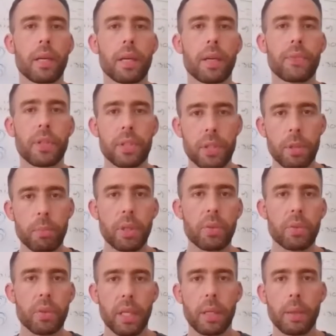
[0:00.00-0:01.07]
of this
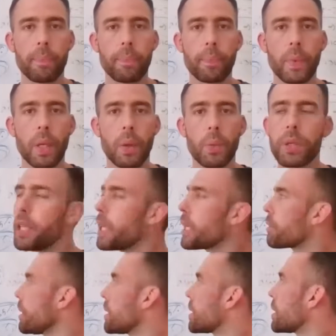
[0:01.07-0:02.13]
community. We're
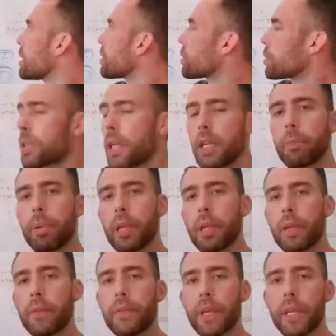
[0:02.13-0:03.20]
decreasing the
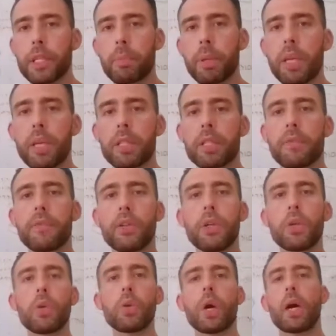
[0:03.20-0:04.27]
sustainability of this, because if
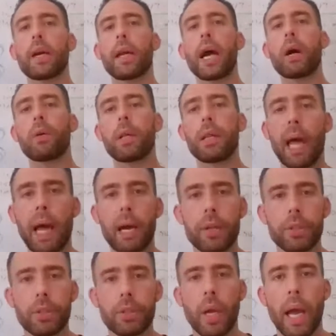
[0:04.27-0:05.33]
you are now
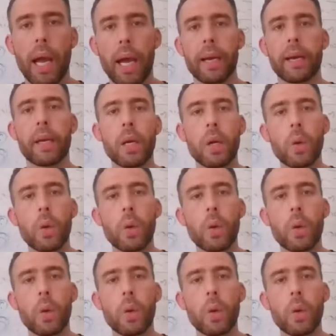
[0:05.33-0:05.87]
allowed to add